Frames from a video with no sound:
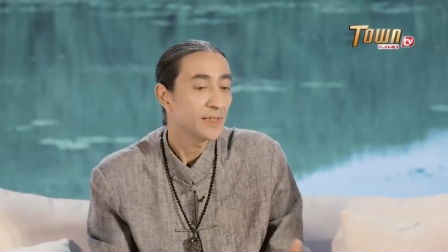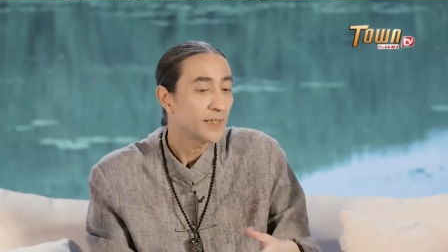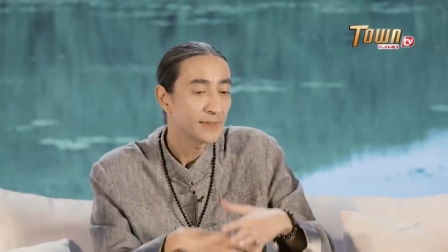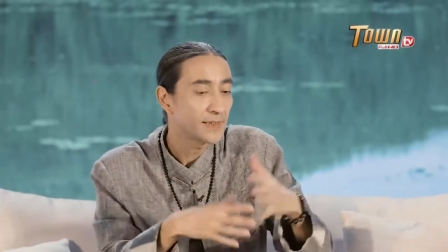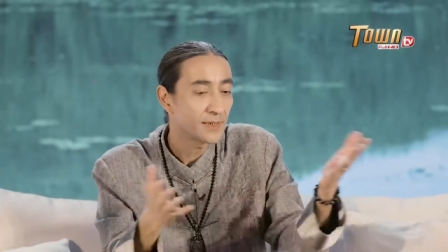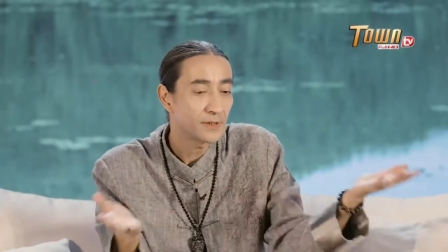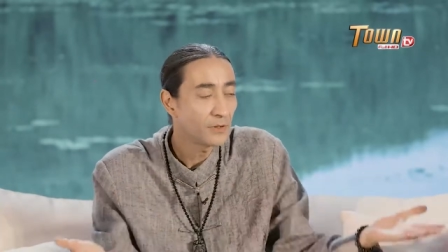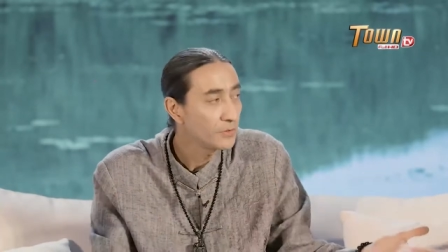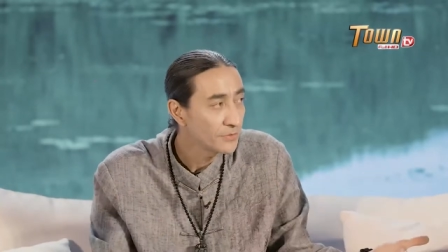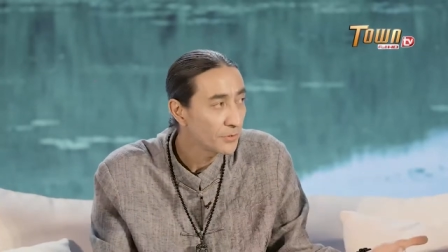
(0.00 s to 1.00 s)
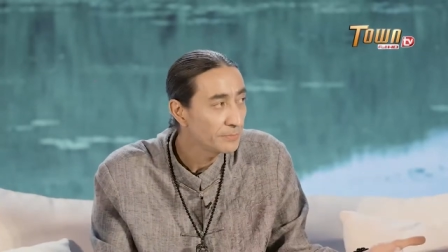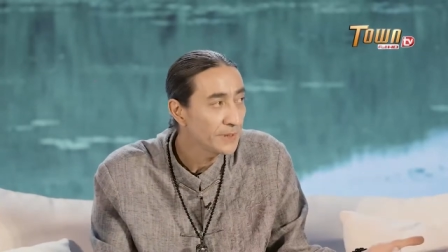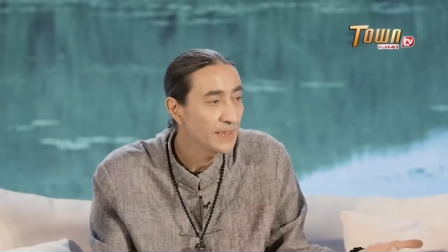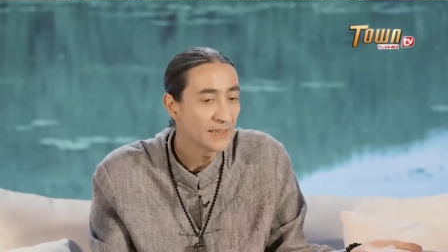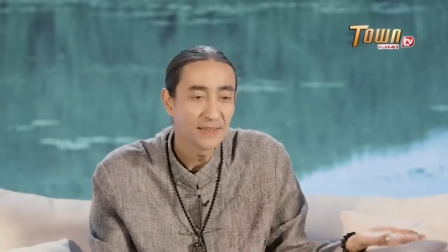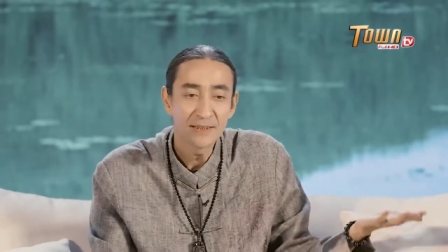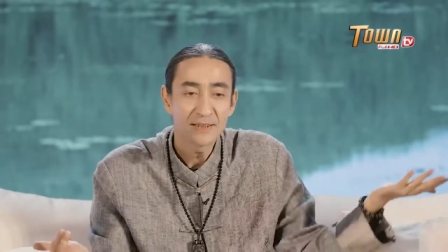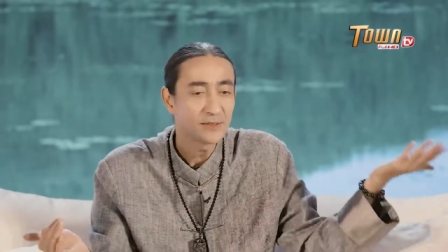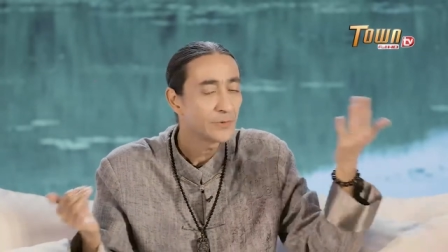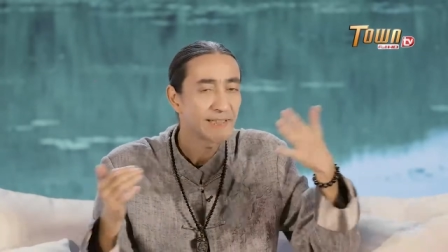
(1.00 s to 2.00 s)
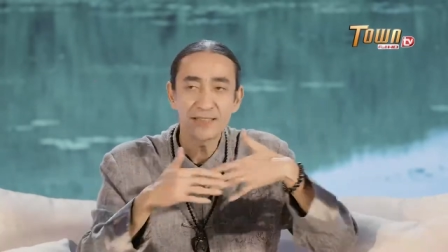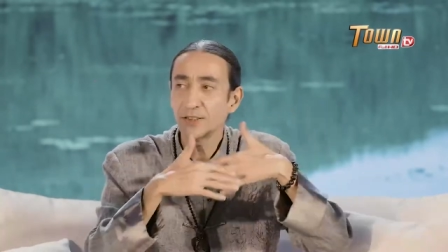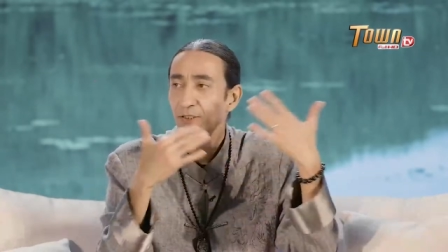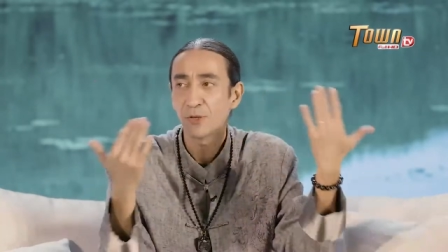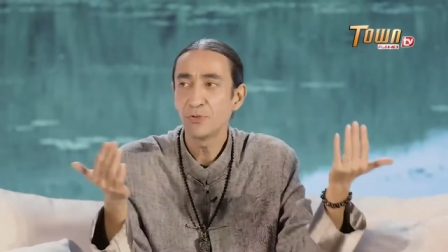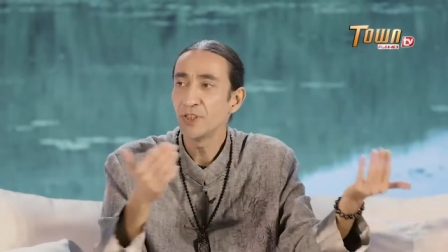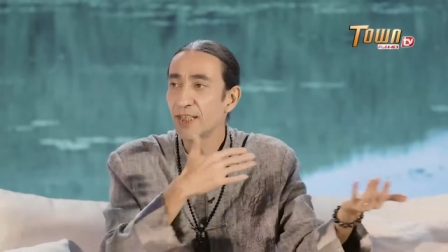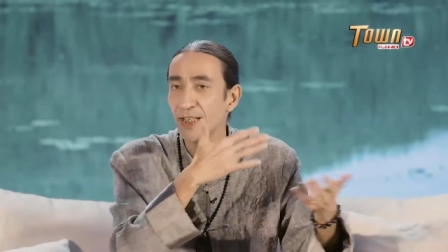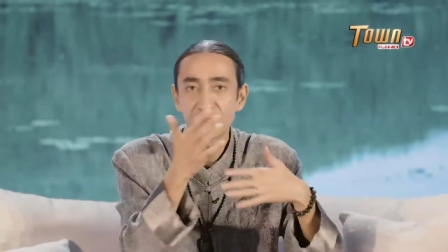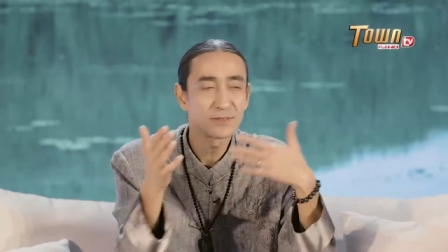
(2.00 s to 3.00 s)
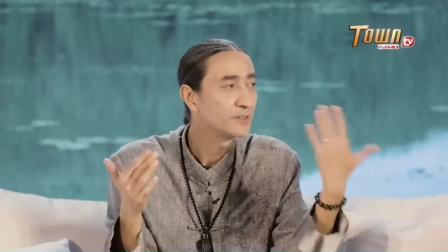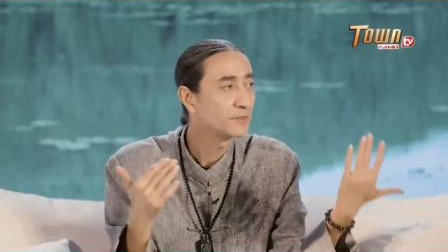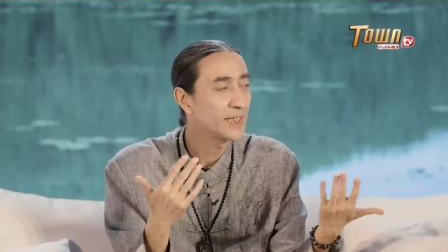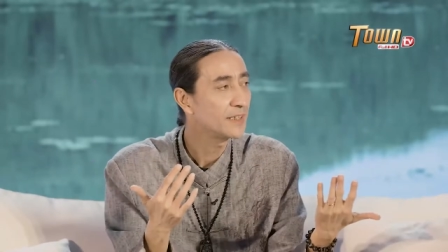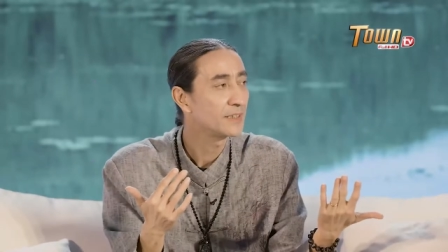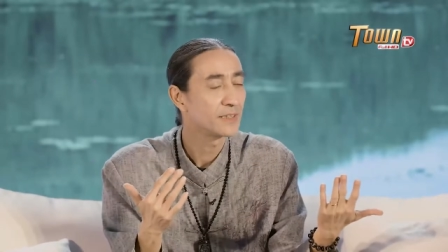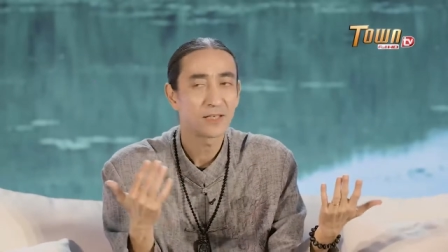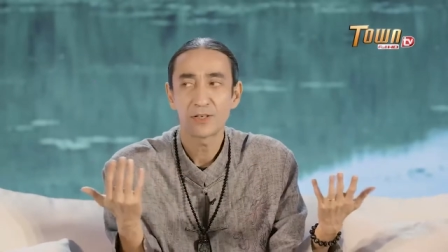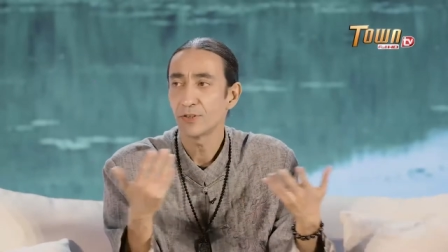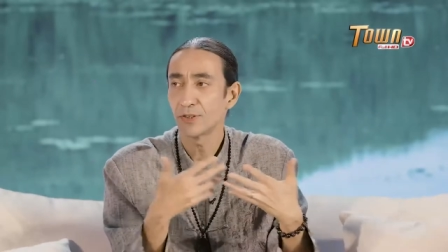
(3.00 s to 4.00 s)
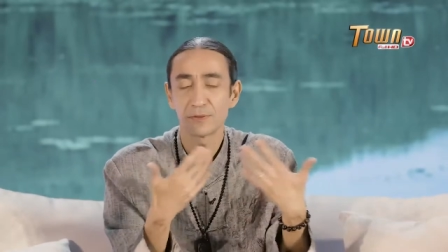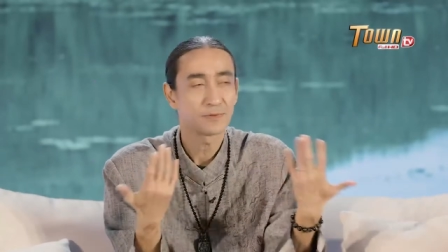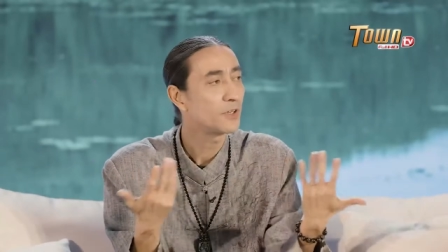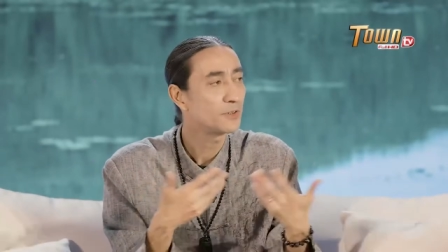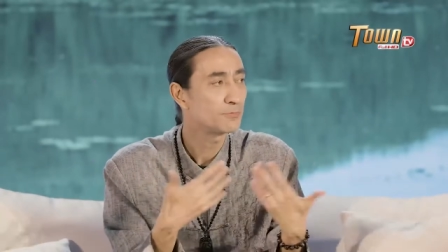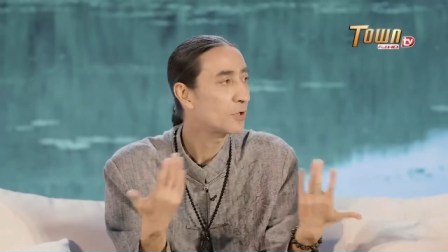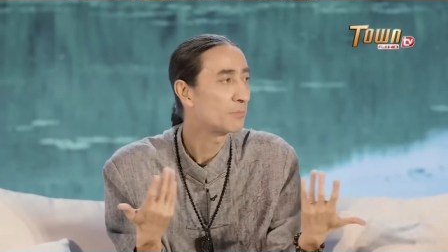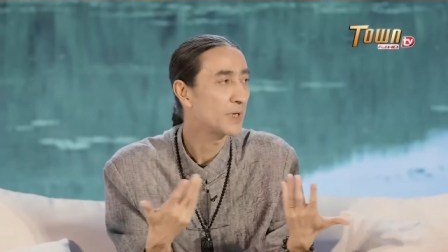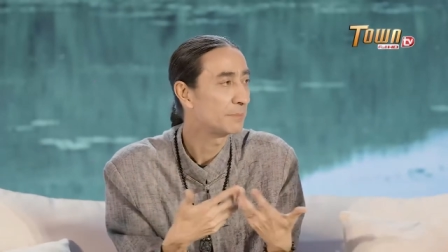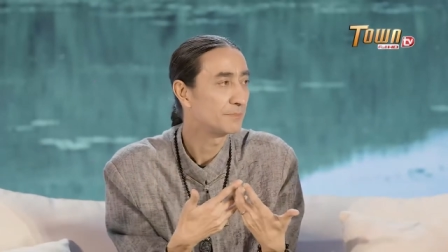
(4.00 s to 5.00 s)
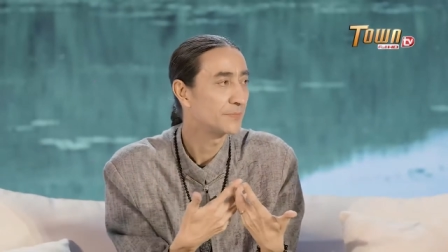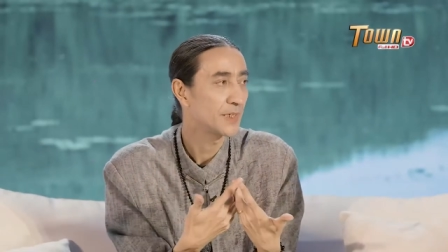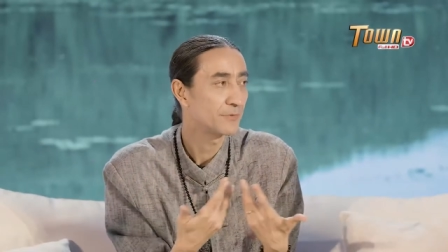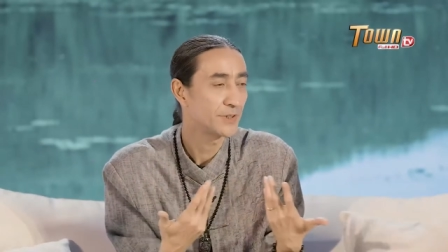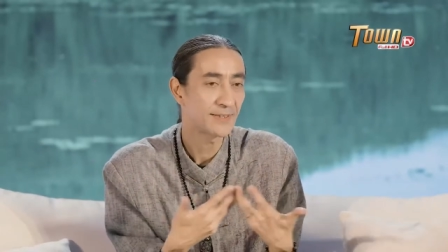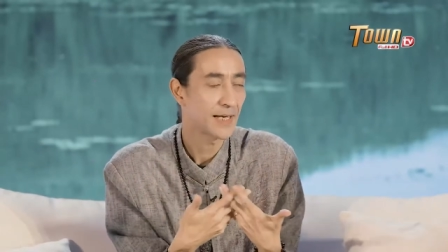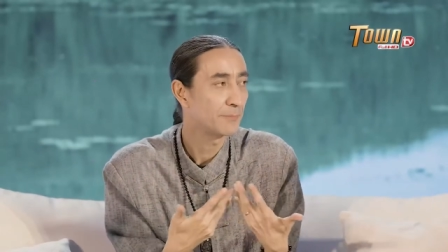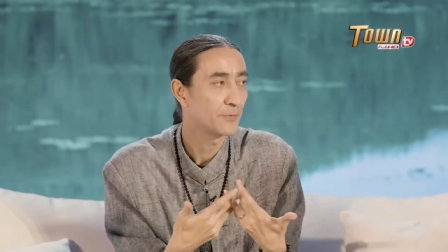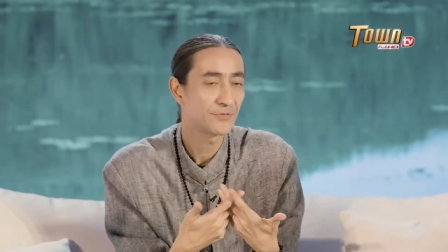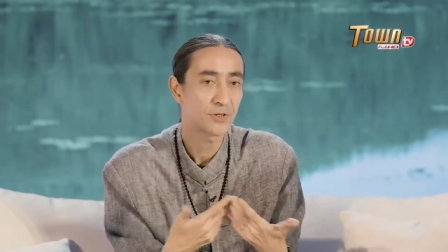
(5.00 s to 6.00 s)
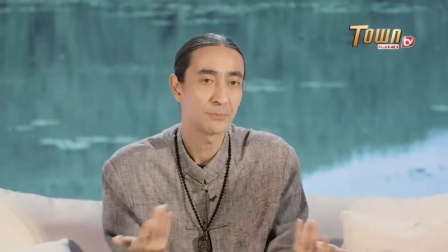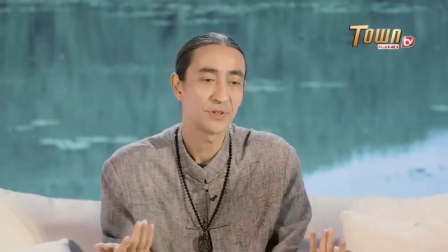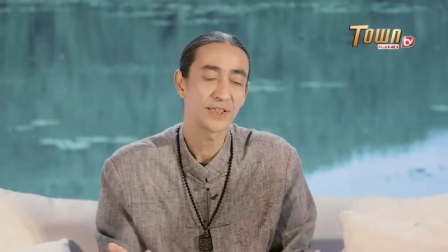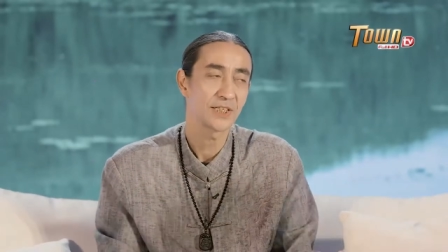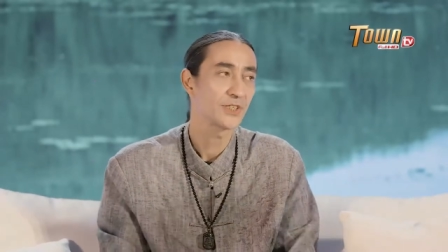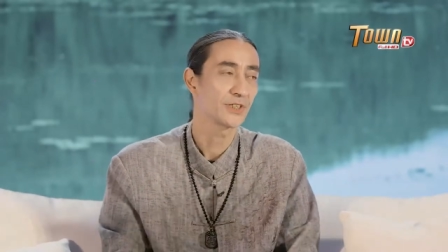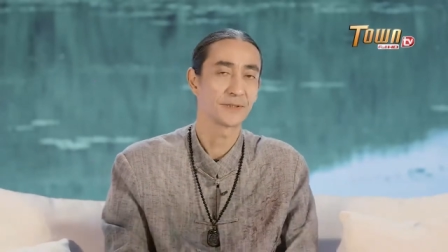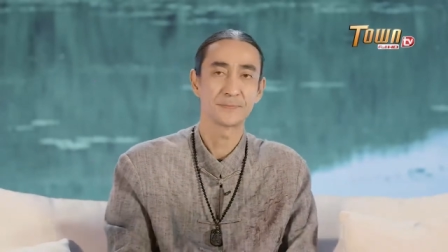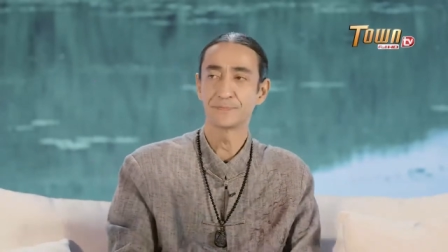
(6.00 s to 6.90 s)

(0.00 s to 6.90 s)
And they all told me, we cannot communicate together, all problem every time with communication.